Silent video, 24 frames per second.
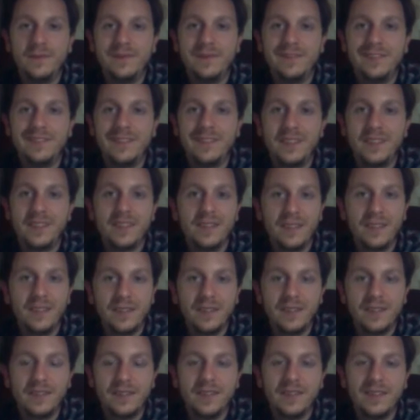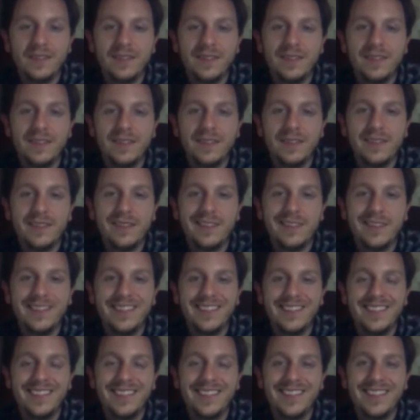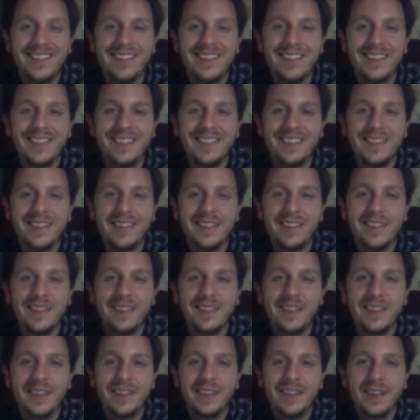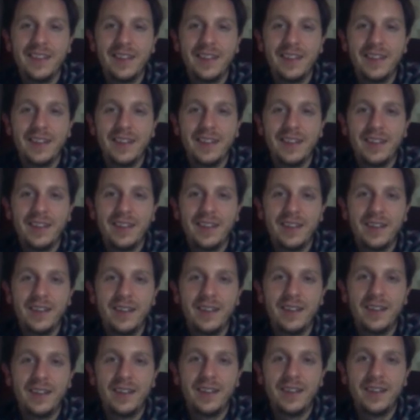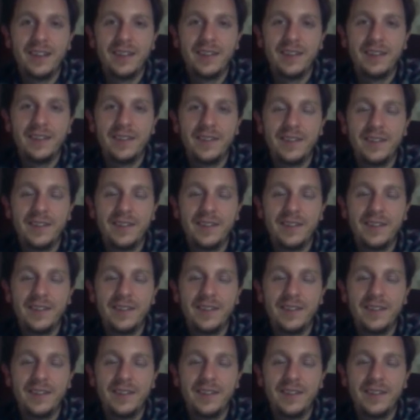No words are spoken by the person on screen.